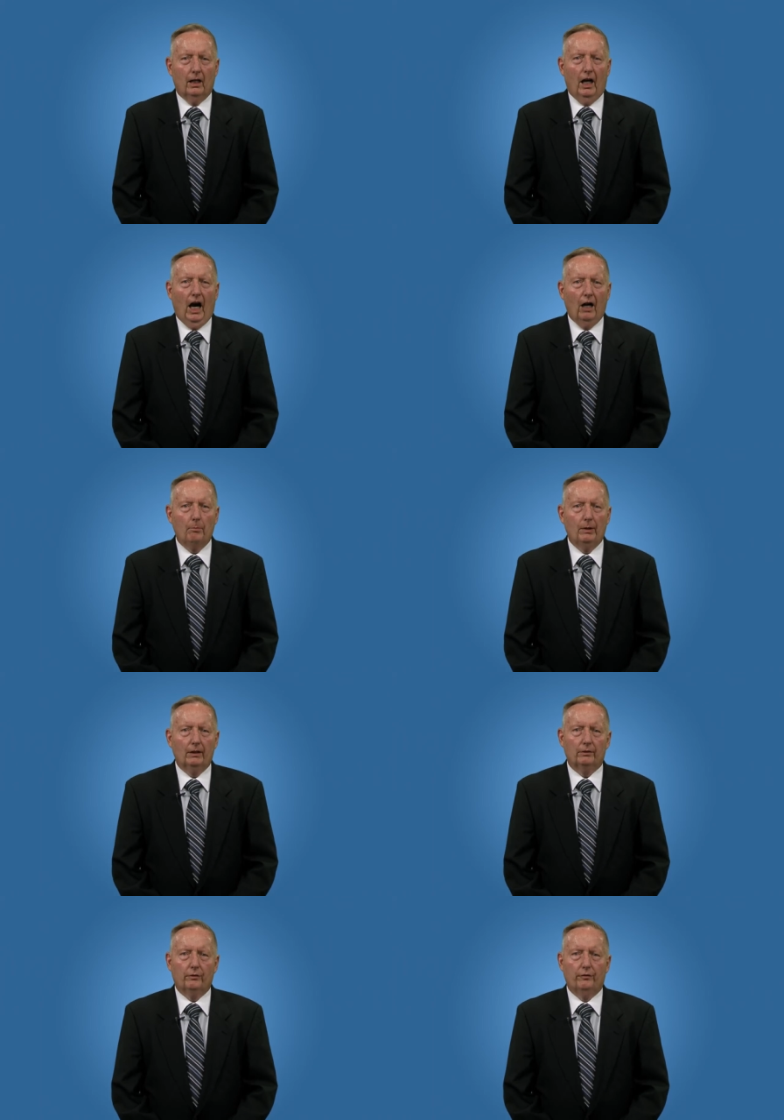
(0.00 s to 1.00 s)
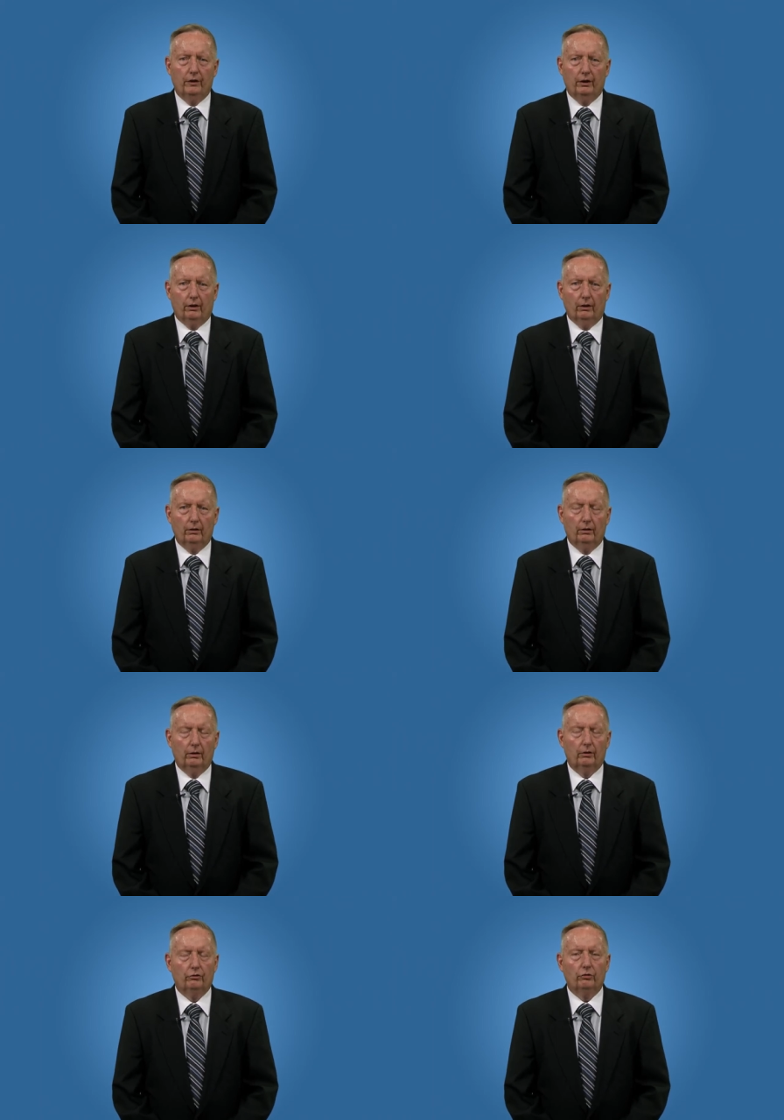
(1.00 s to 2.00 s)
Our biggest fear
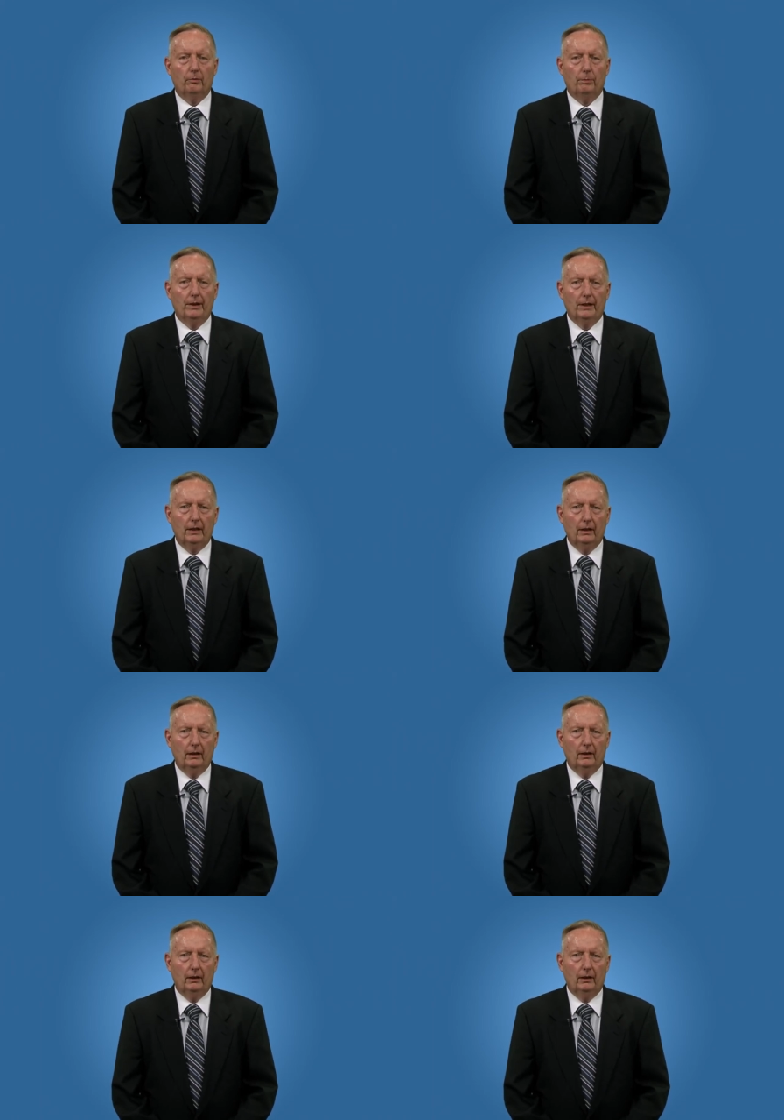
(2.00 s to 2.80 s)
should be